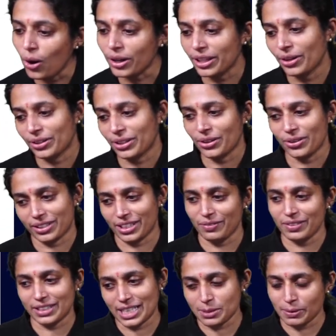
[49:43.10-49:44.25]

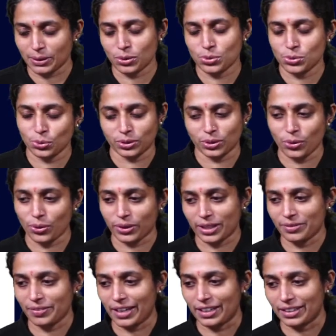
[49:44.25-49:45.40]
Okay. With respect to suit,
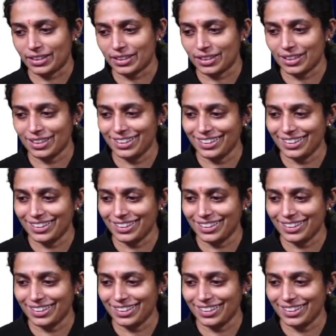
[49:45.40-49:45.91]
okay, fine.